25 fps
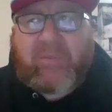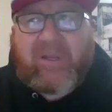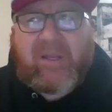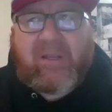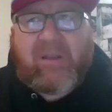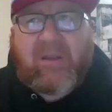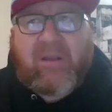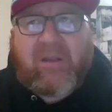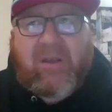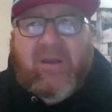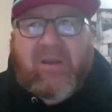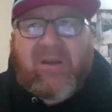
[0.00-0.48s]

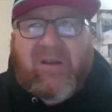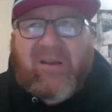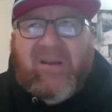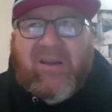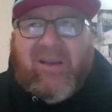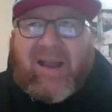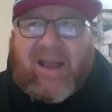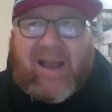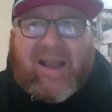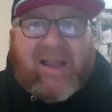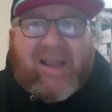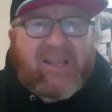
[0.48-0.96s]
me,
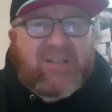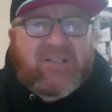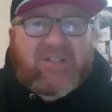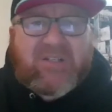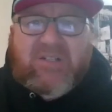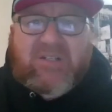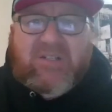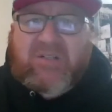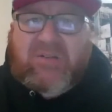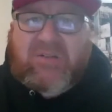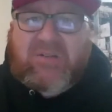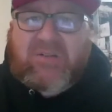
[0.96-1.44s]
I can
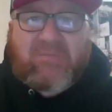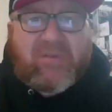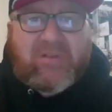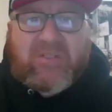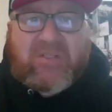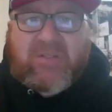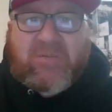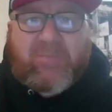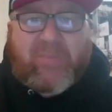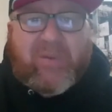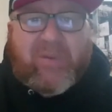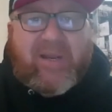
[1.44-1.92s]
just
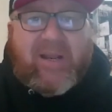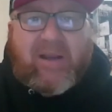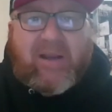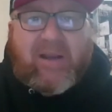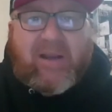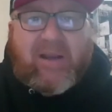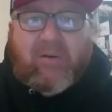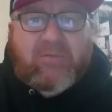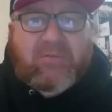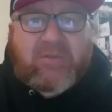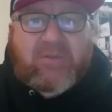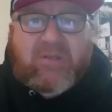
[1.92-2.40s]
spit
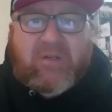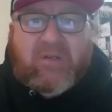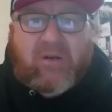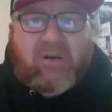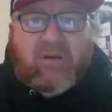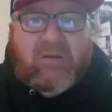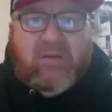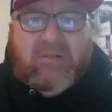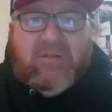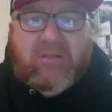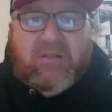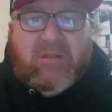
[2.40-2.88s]
out
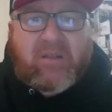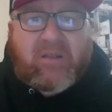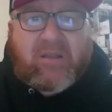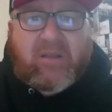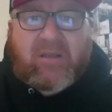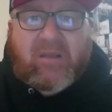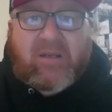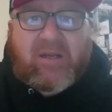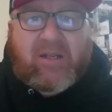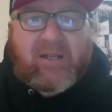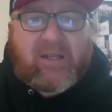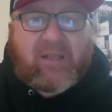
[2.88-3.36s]
songs
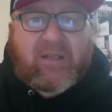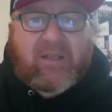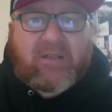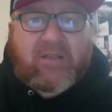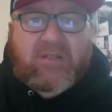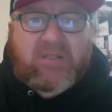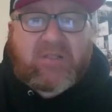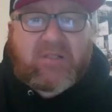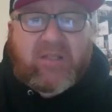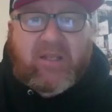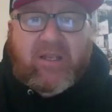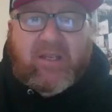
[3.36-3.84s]
and then I can
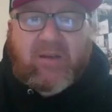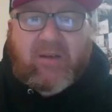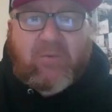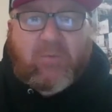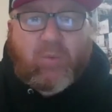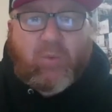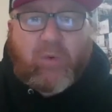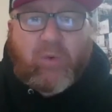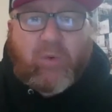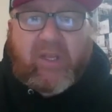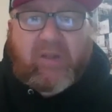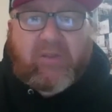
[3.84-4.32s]
just like
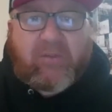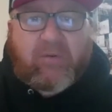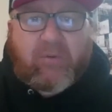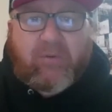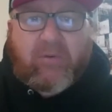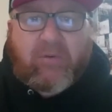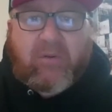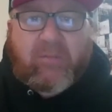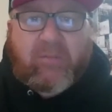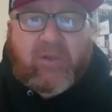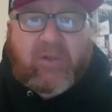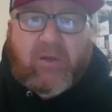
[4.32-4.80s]
weed
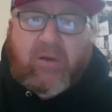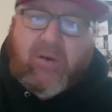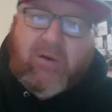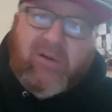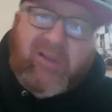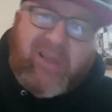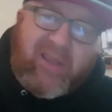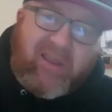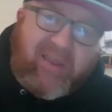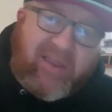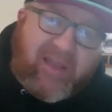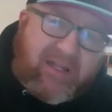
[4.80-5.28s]
through them and go,
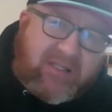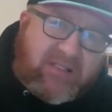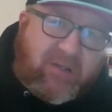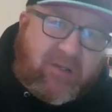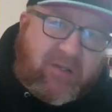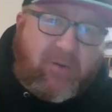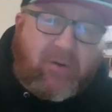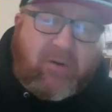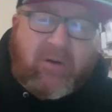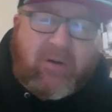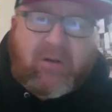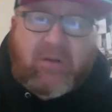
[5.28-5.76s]
okay, that's
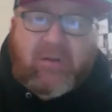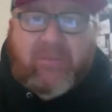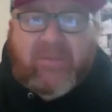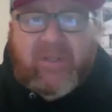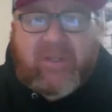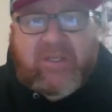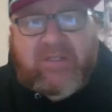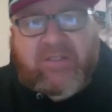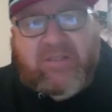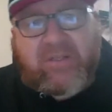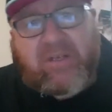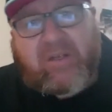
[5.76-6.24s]
going on the
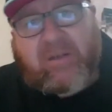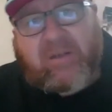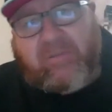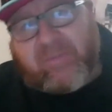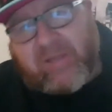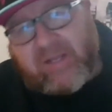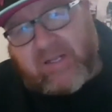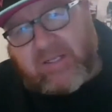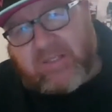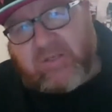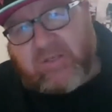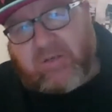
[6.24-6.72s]
mixtape.
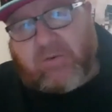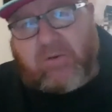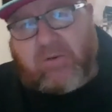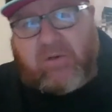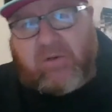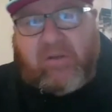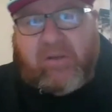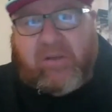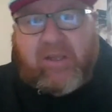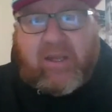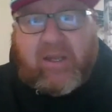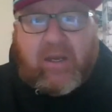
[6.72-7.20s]
That's going
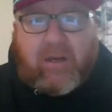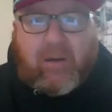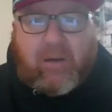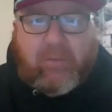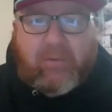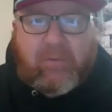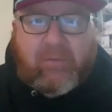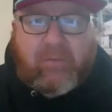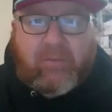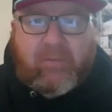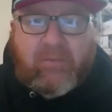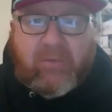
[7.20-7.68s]
on the
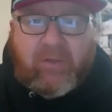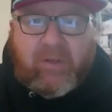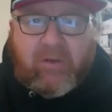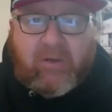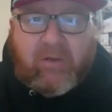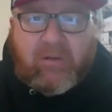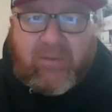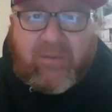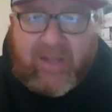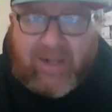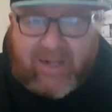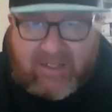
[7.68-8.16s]
album. You know,